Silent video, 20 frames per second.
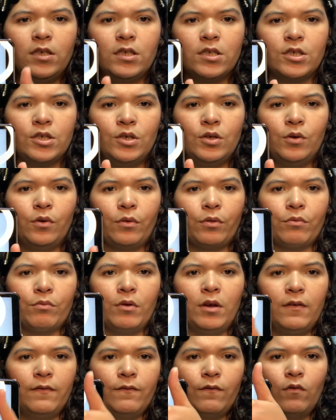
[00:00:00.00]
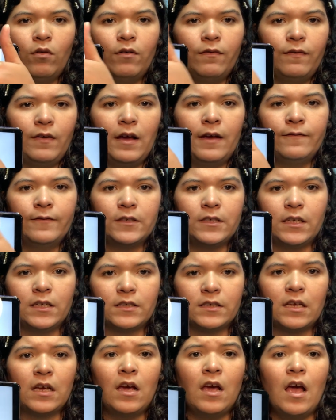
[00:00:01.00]
2, 3, 4, 5,
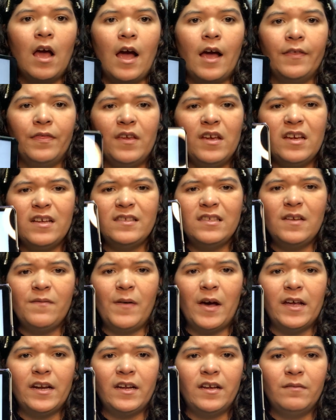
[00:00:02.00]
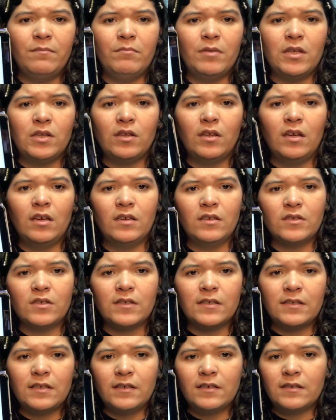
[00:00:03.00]
6. I think it's divided in
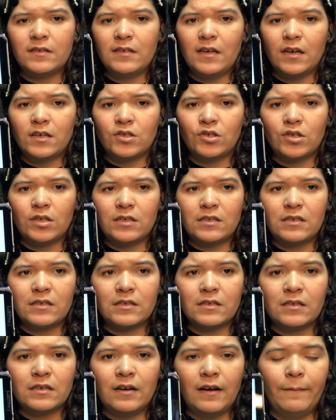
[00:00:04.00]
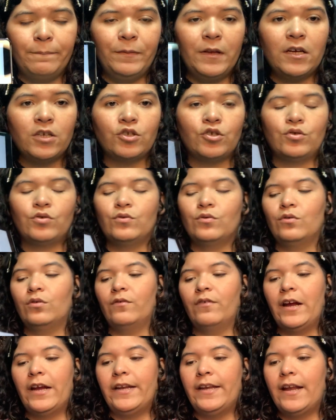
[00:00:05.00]
6 sections. I'm not sure
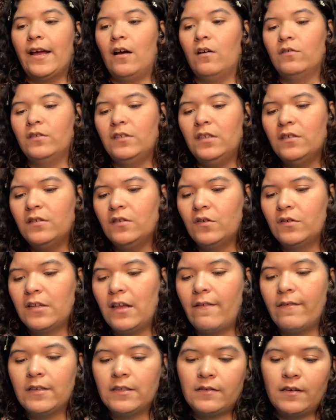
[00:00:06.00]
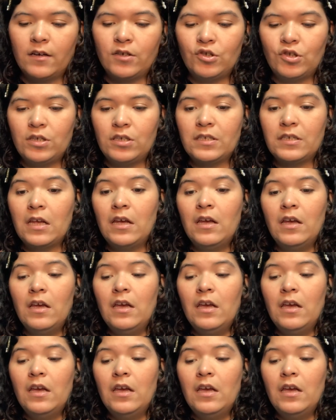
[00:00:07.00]
right now, 6 or 7 sections.